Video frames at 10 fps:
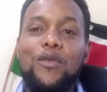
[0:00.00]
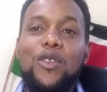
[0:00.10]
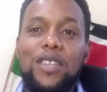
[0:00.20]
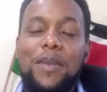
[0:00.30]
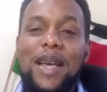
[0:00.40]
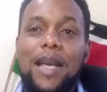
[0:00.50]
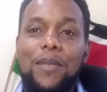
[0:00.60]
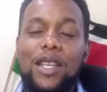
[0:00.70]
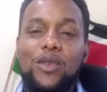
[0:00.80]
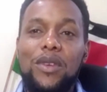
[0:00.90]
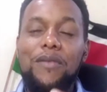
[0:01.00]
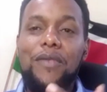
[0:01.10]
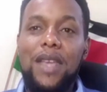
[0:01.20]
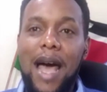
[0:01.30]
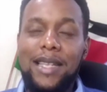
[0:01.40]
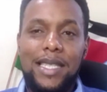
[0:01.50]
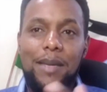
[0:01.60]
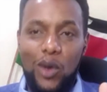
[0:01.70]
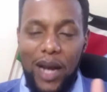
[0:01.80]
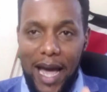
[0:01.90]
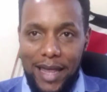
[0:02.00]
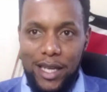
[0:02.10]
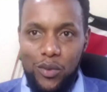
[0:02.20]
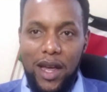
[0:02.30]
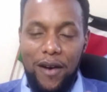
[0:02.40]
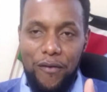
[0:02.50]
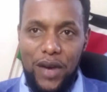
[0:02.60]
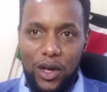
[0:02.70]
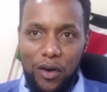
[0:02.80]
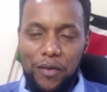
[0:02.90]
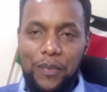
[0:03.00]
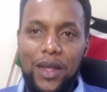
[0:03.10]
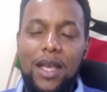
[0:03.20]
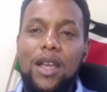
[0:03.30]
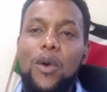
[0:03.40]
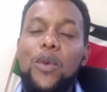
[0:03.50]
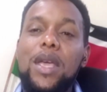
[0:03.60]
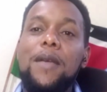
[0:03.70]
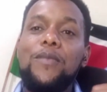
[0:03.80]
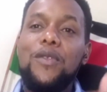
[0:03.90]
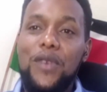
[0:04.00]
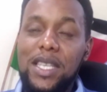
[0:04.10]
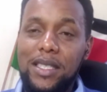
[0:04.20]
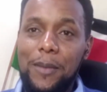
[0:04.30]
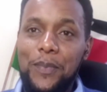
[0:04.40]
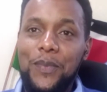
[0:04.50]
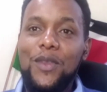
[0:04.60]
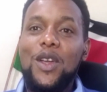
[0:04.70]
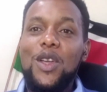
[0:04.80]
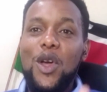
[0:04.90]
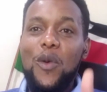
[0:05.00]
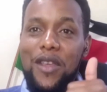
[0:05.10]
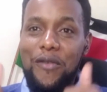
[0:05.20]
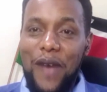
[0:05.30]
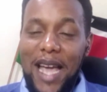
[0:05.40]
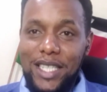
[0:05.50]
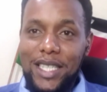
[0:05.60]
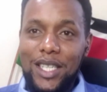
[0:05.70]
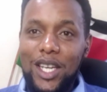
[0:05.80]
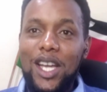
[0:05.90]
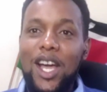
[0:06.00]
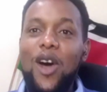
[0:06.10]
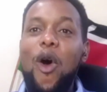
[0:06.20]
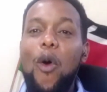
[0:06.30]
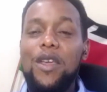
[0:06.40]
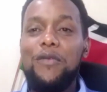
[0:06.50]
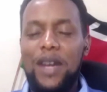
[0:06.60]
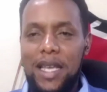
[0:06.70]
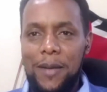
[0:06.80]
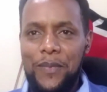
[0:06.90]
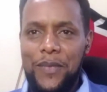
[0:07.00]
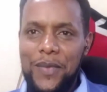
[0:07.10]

confronted by something that we fear, a stimuli that we are afraid of, we freeze, we fight, or we flee.